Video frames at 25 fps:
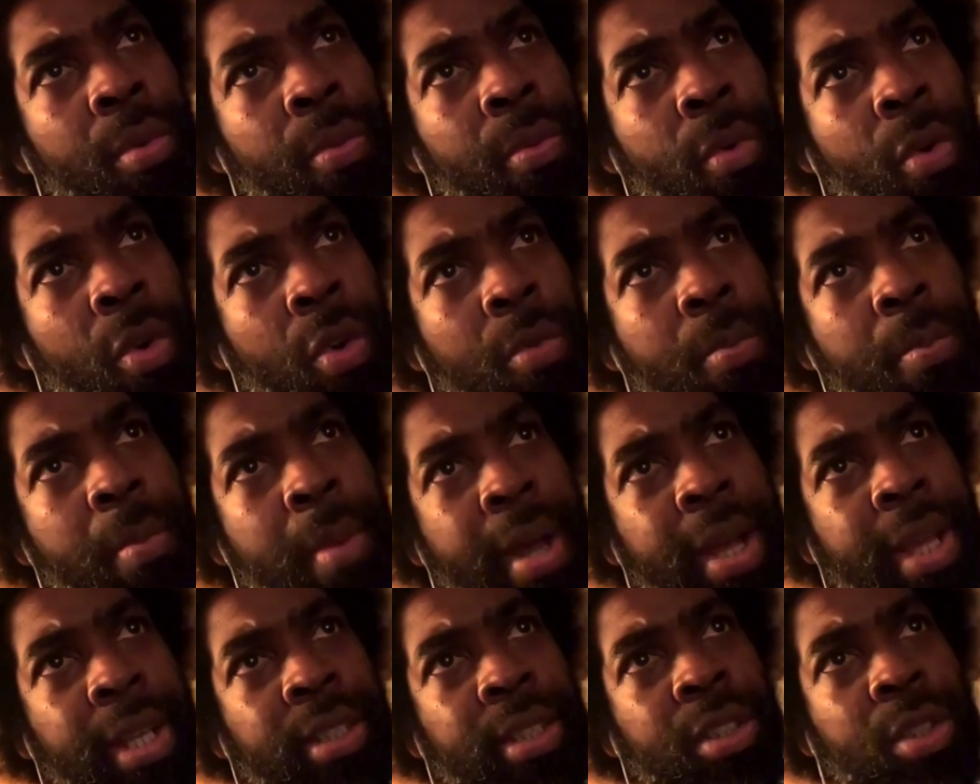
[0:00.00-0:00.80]
of my
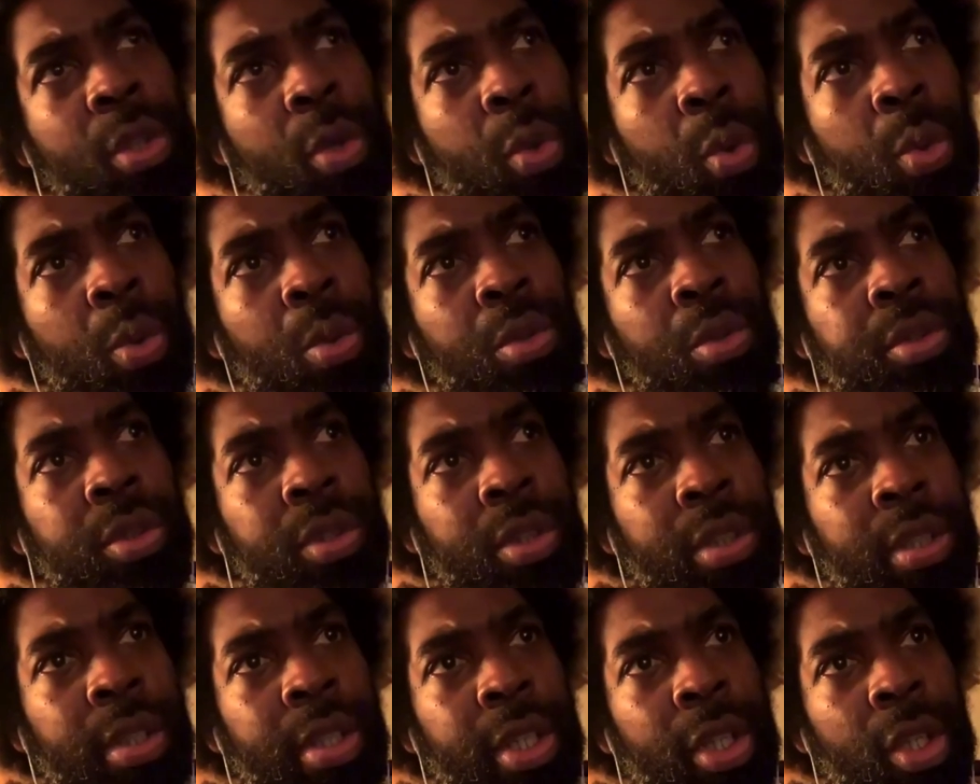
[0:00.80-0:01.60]
schools in
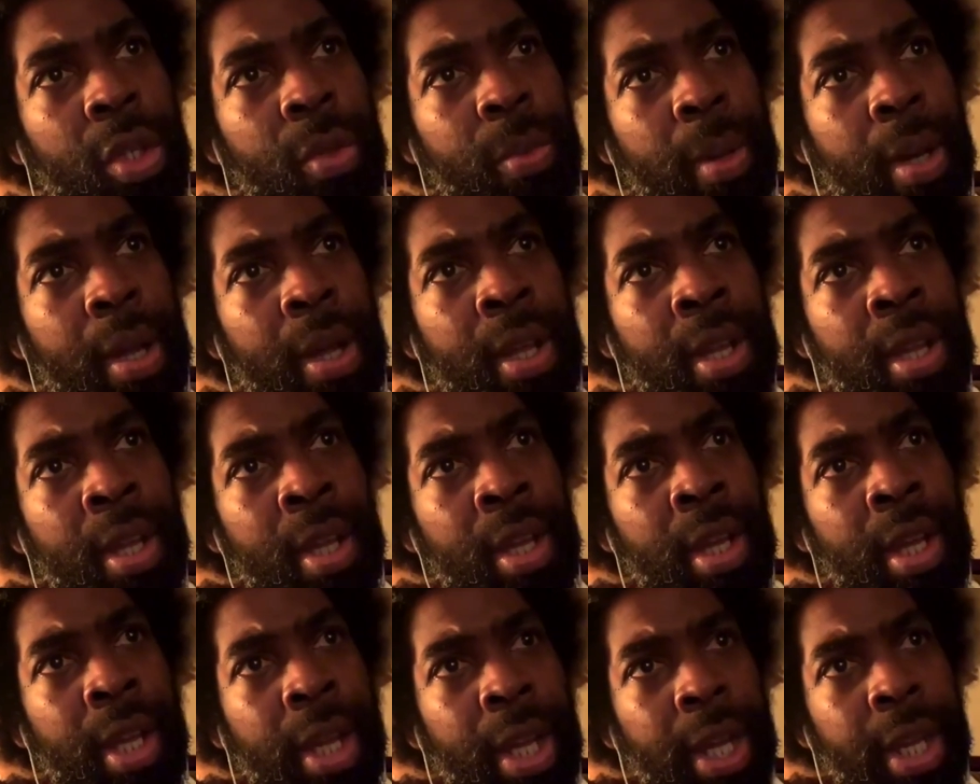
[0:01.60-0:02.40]
Cuba,
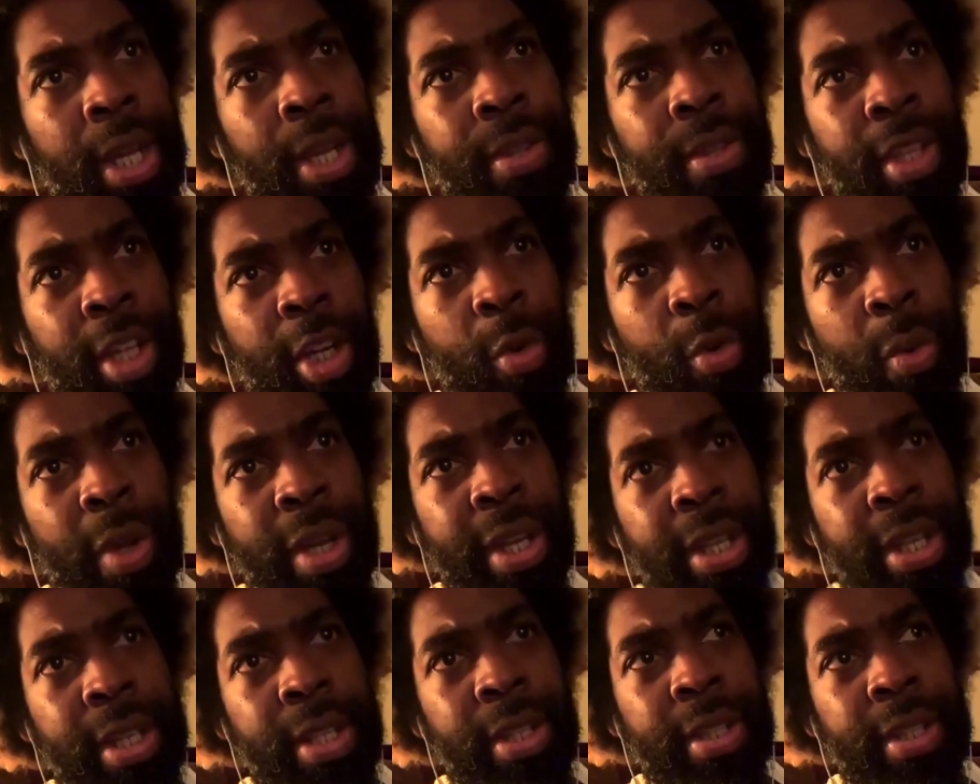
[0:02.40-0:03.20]
the
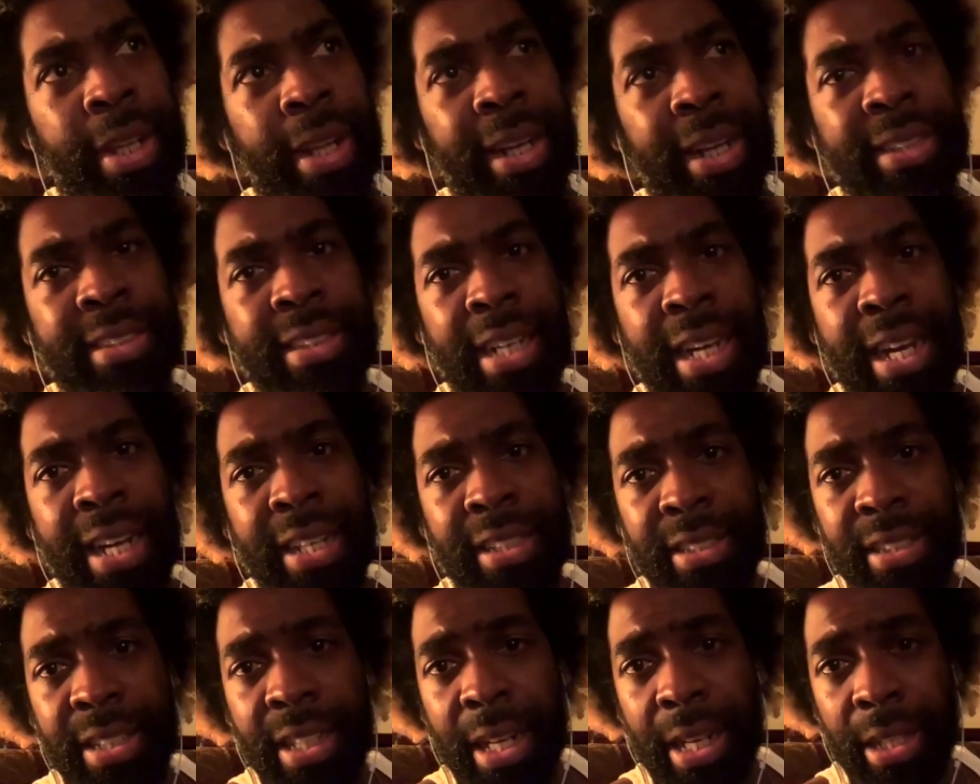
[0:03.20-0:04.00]
great Teresa
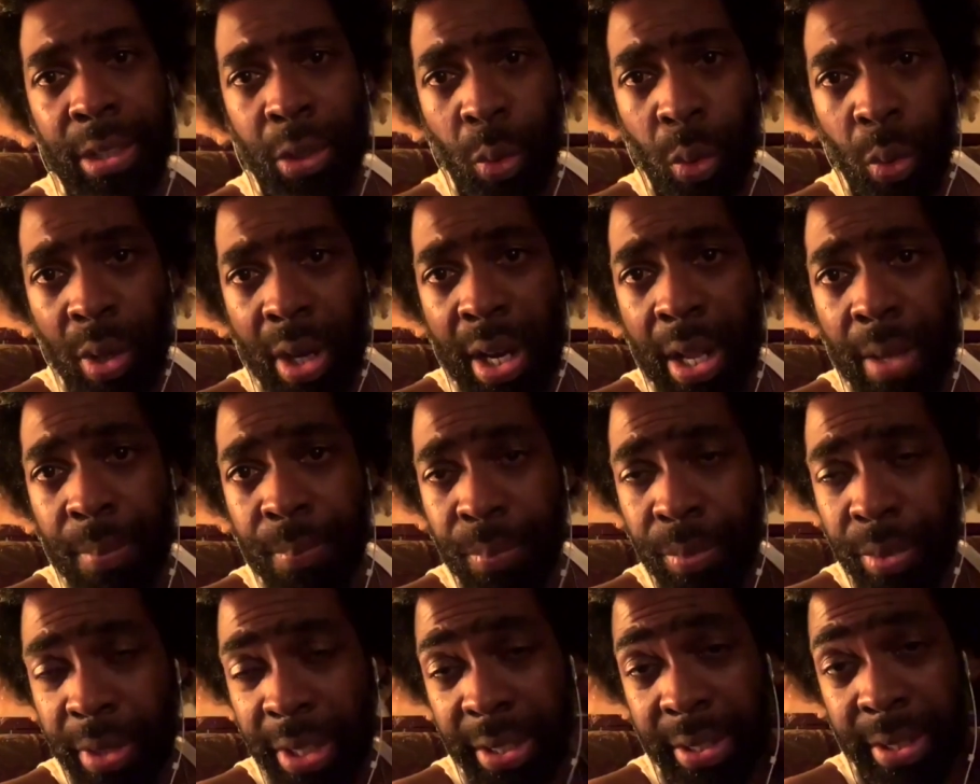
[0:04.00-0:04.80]
Garcia Caturla,
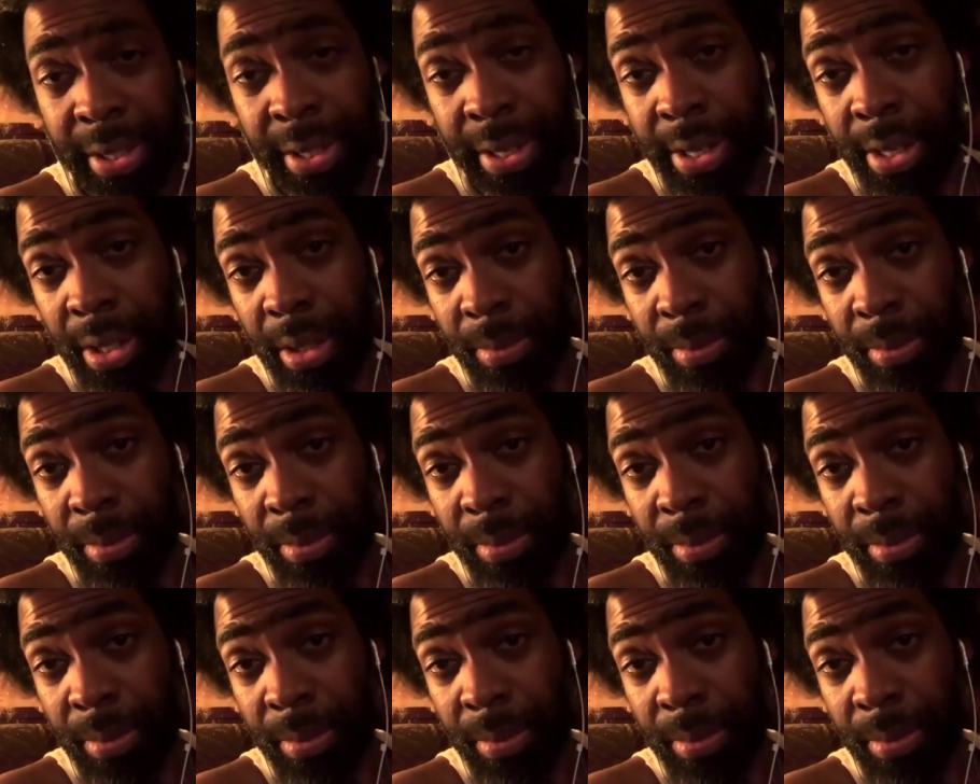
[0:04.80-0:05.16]
Tete,